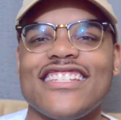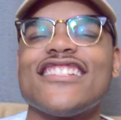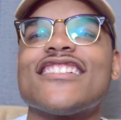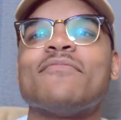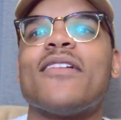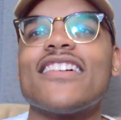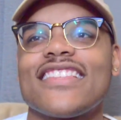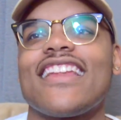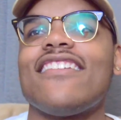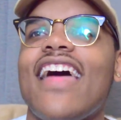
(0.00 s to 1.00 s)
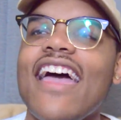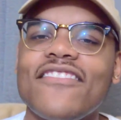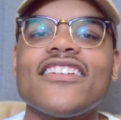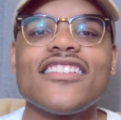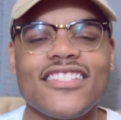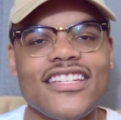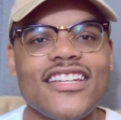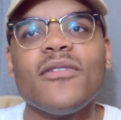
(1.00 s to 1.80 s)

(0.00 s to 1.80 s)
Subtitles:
she just bursted out laughing, because she